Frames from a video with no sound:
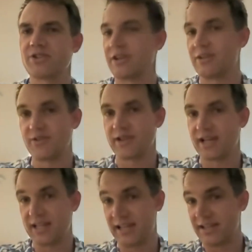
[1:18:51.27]
are either
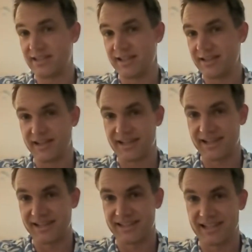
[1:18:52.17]
like instant, like
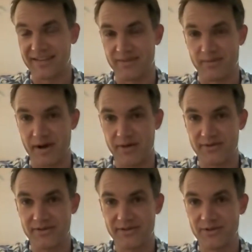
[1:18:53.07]
into the side of a
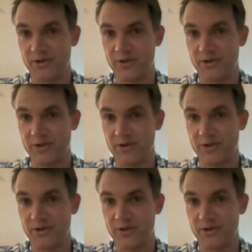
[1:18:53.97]
mountain,